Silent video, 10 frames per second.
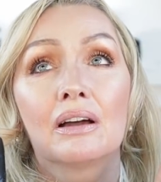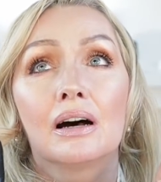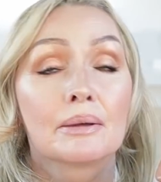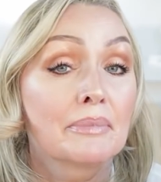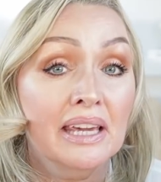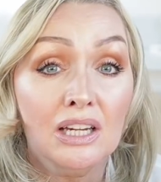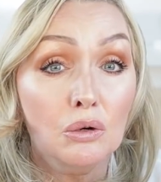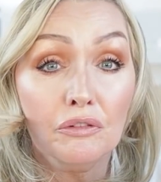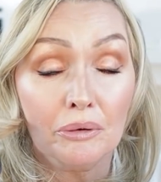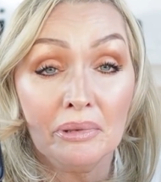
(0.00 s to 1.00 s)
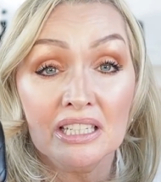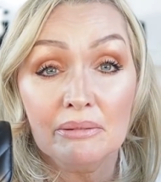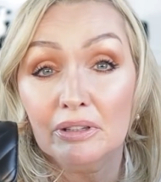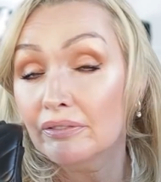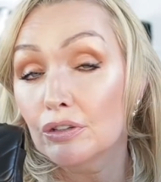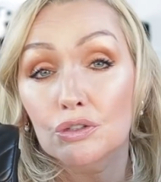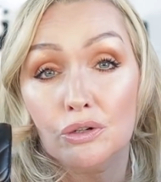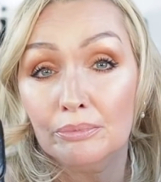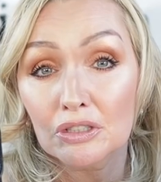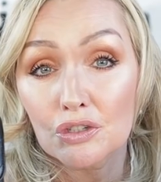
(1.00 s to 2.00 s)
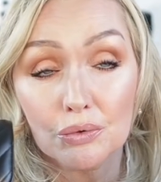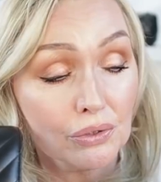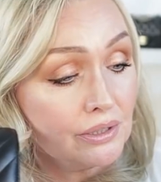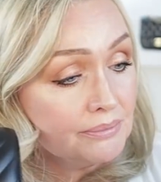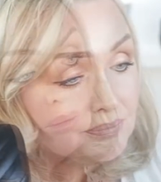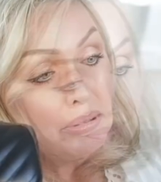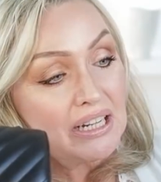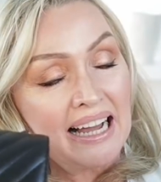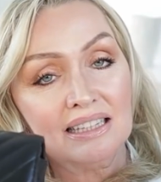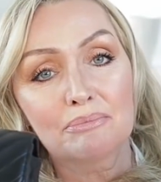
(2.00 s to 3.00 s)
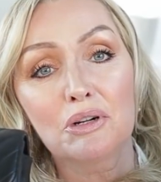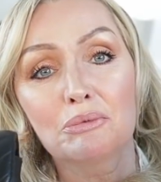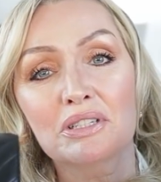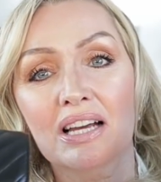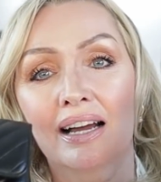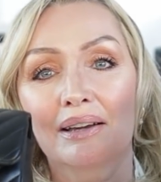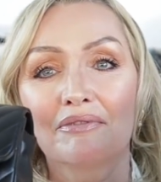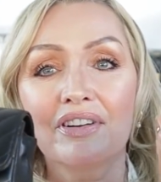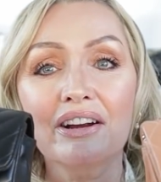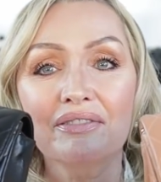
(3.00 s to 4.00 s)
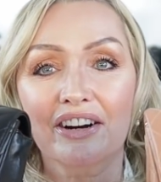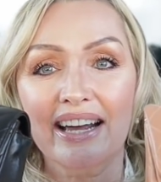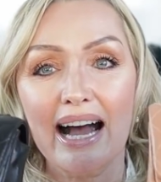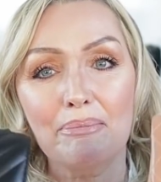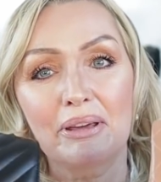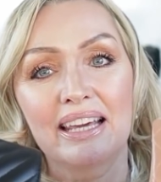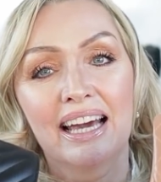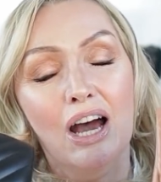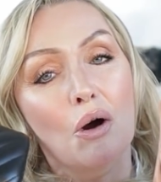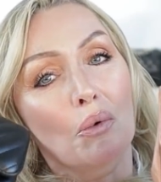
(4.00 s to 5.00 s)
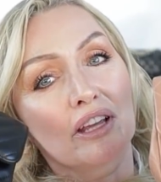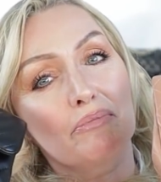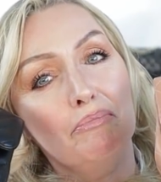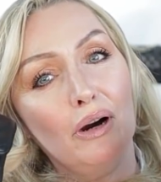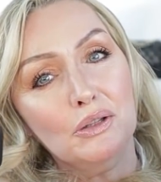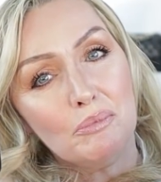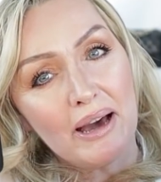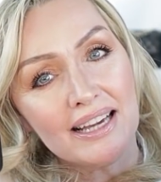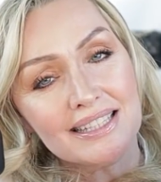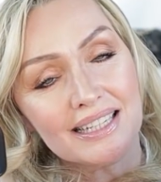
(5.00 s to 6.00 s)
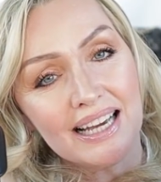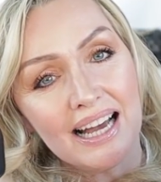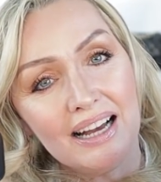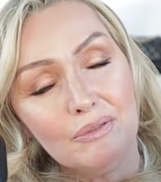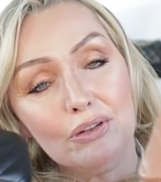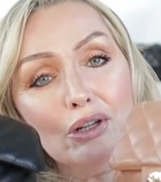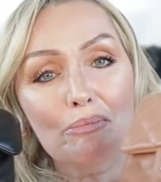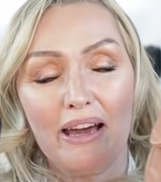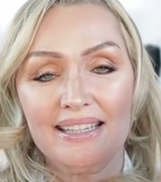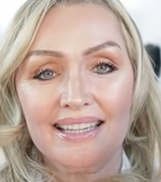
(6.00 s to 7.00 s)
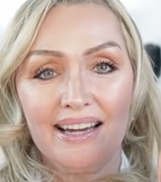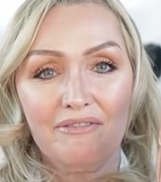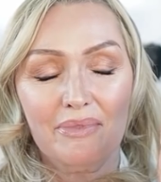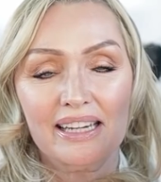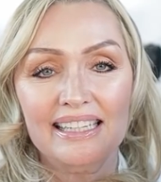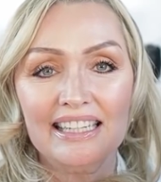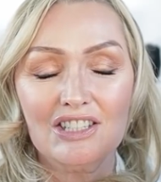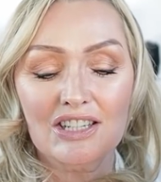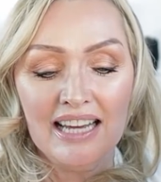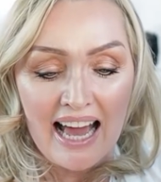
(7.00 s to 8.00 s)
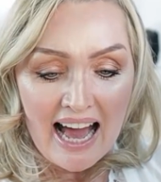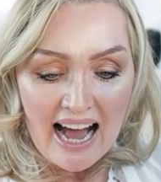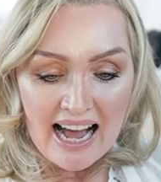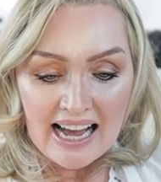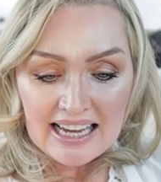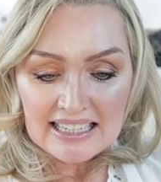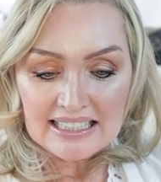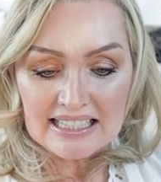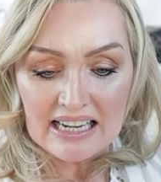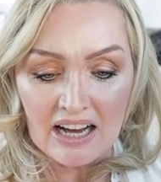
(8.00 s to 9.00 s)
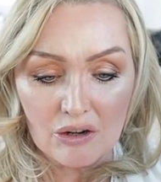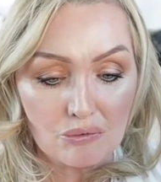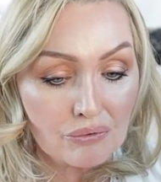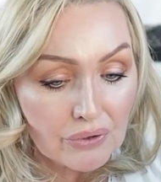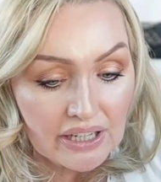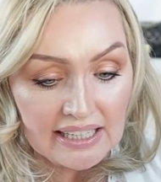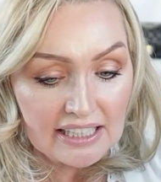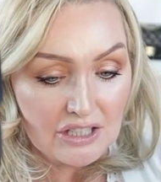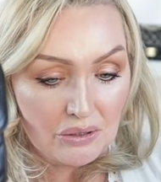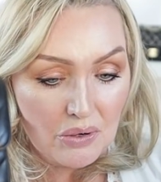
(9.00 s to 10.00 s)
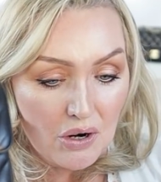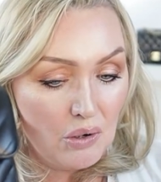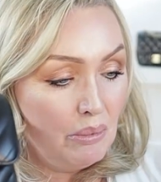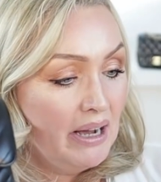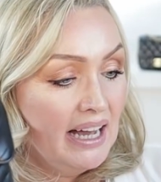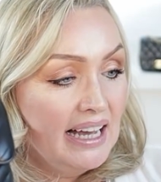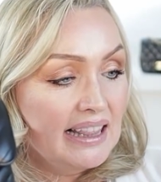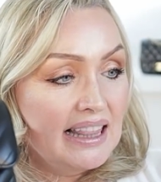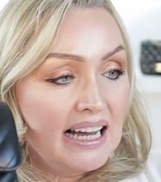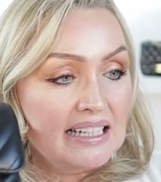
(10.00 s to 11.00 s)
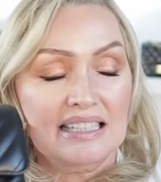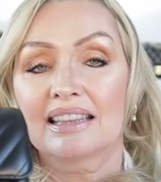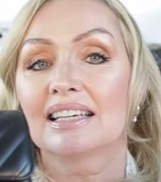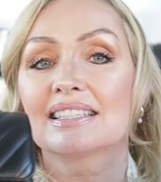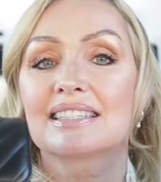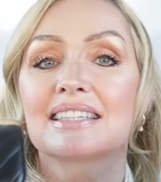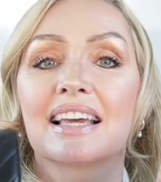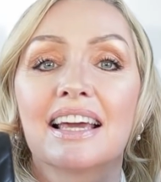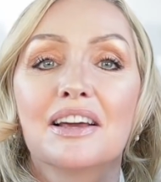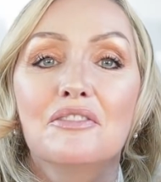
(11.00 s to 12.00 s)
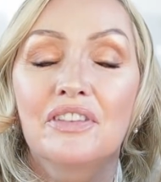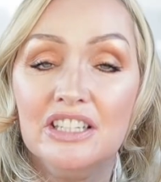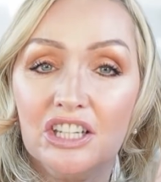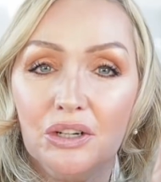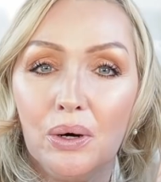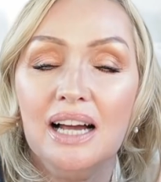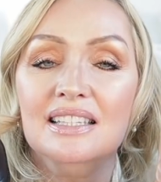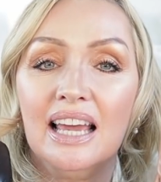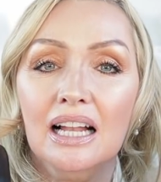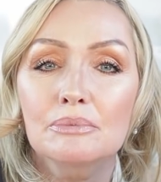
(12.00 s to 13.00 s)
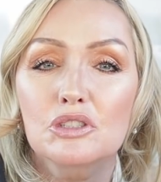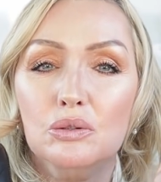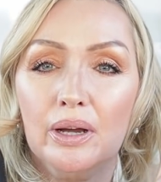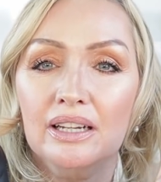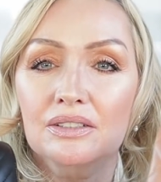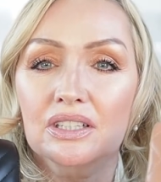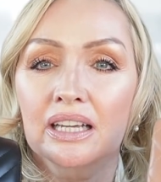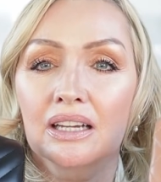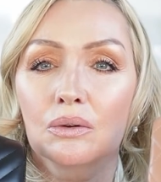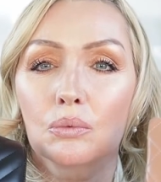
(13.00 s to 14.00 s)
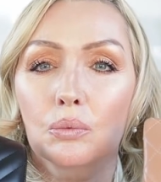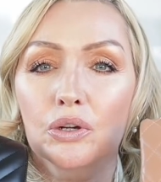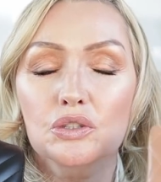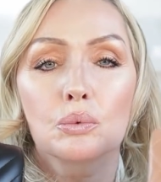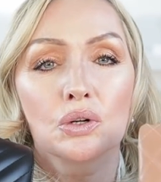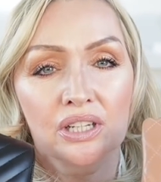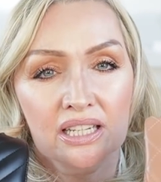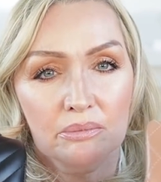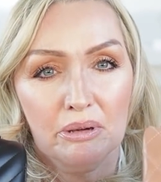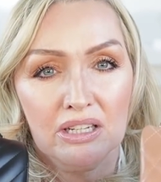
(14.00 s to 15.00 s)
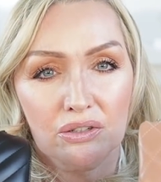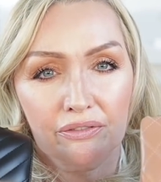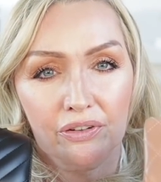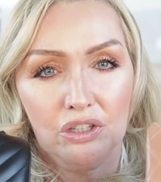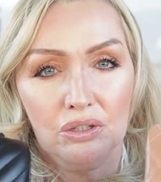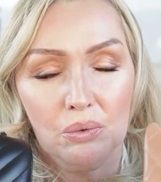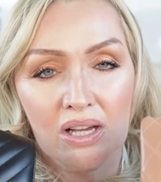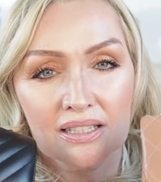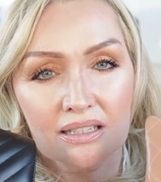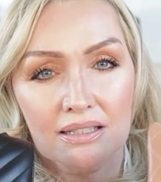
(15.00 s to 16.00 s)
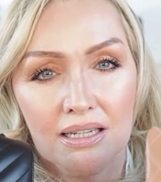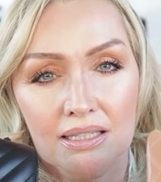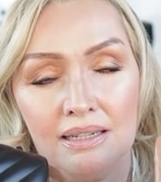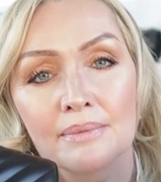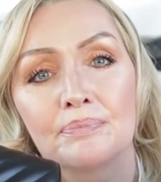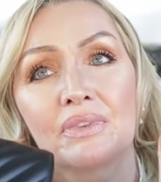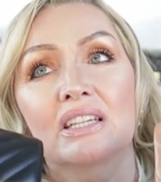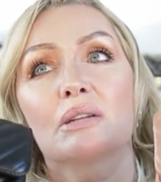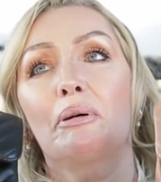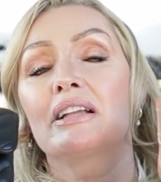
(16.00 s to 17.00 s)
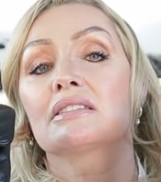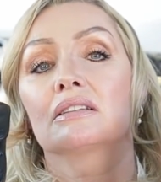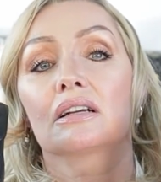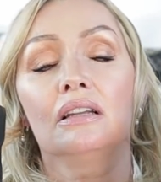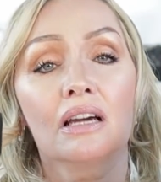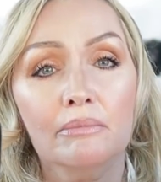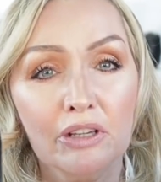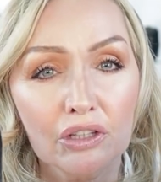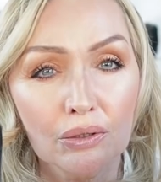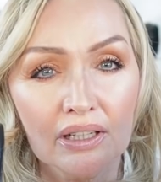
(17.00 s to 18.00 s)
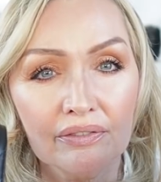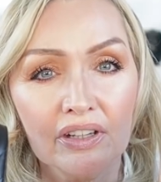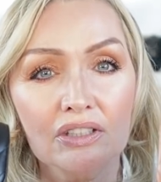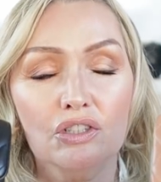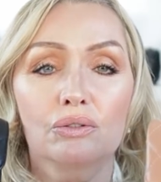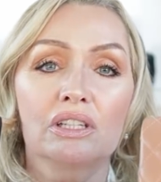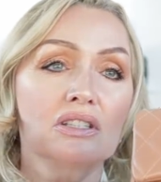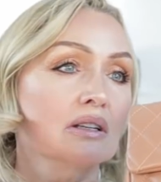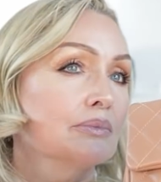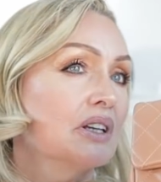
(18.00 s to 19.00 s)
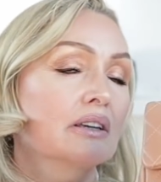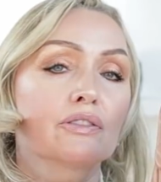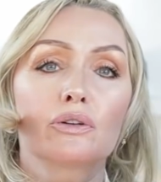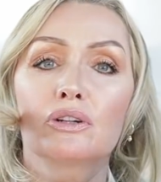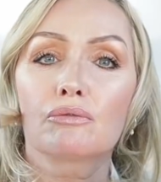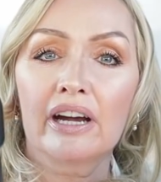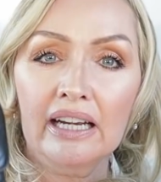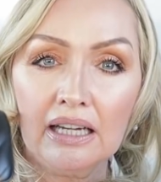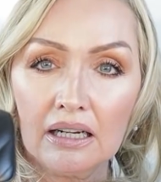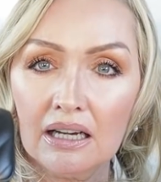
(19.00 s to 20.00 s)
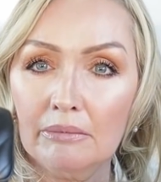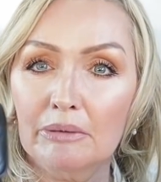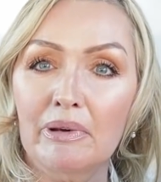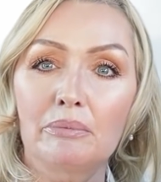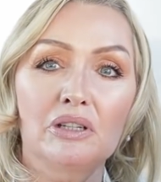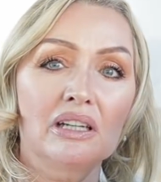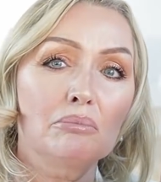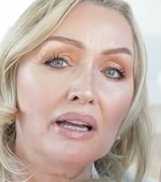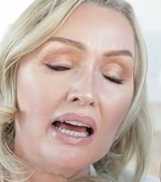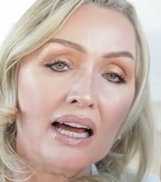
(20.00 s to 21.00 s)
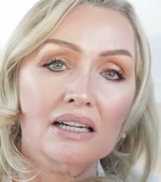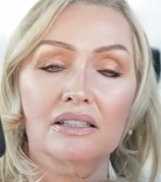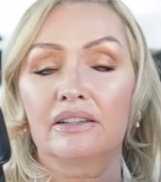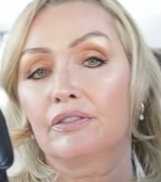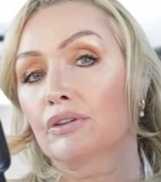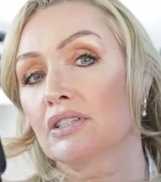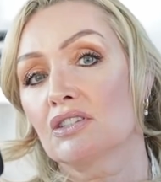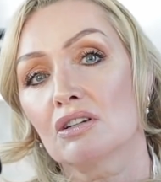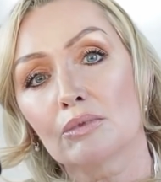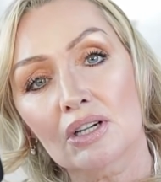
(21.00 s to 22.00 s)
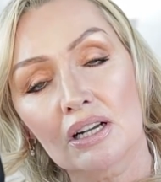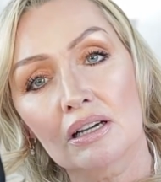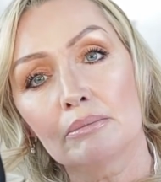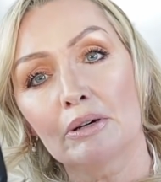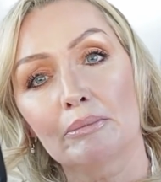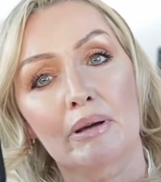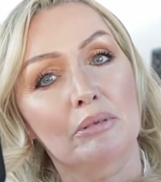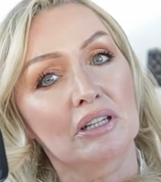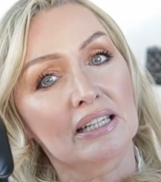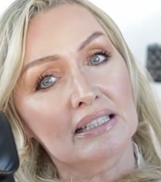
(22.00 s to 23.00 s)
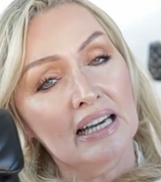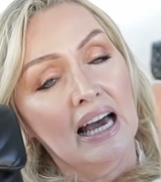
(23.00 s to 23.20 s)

I may go for a medium in the future, I'm not sure. But at the moment, I am very, very happy with both bags that I have, with all the bags I have in my collection. And I really do hope that this video has helped you out in which one is better for you. As I said, depends on the climate you live in. Do you need something if you're in a rainy climate? Maybe you need black. If you're in a summer climate, maybe you need